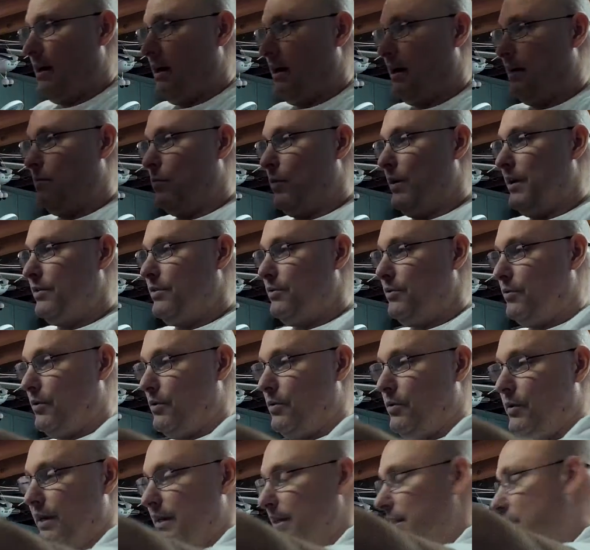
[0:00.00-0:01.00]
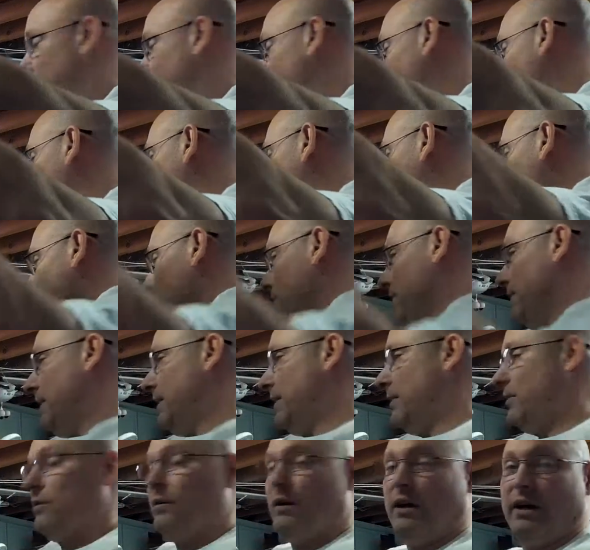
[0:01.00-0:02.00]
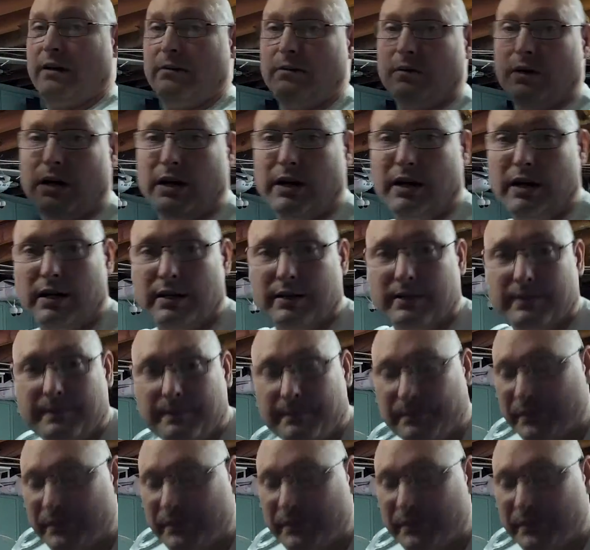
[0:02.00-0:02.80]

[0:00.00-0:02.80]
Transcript: I went through in the intro video, I, uh,